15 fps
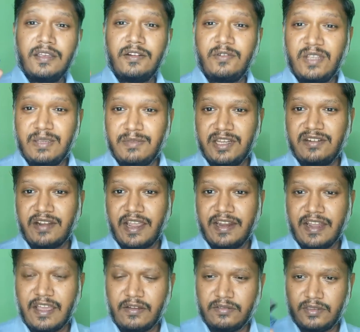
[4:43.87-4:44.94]
creamy dry
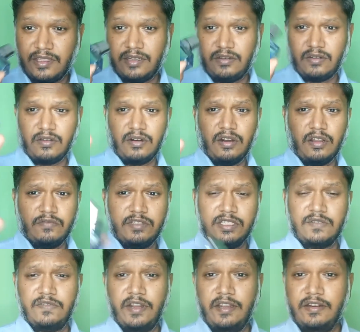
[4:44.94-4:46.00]
down, then you're going to love
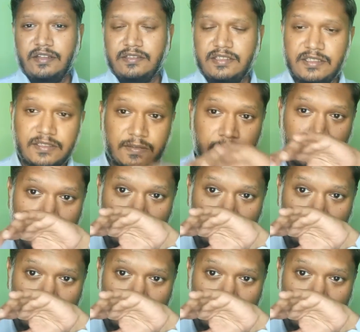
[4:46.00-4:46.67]
this fragrance.